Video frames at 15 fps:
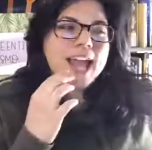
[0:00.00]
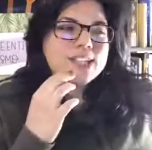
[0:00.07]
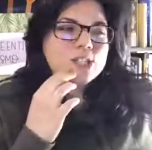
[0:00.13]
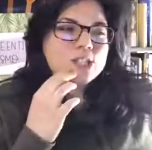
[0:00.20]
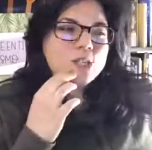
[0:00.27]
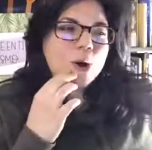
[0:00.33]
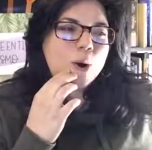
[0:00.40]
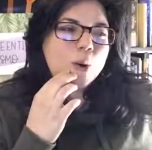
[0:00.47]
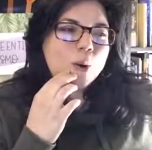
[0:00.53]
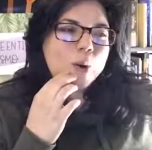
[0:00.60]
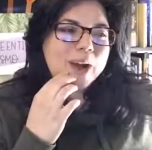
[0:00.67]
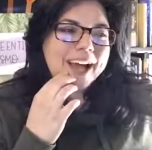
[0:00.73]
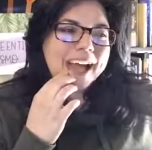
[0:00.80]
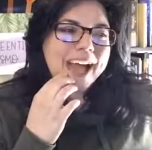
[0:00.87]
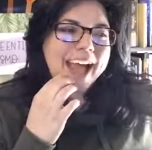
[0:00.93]
And
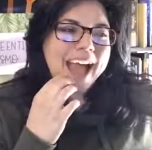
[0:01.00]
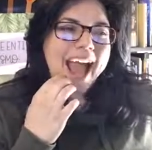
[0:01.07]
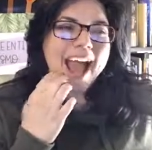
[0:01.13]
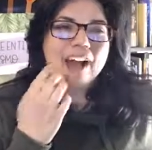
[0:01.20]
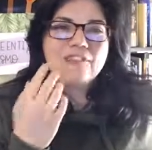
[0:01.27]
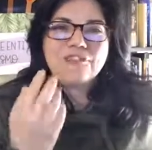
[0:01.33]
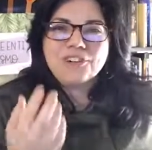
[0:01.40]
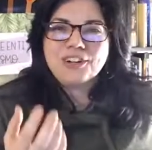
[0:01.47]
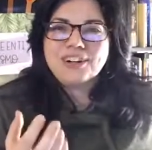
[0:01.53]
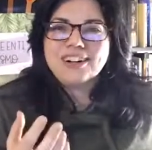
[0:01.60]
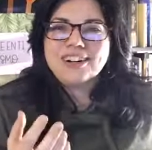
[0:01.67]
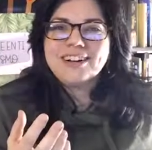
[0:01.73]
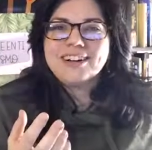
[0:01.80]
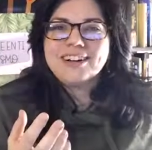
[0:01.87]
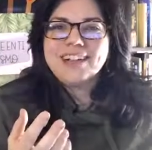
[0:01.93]
so
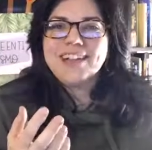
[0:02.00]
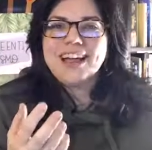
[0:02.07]
after,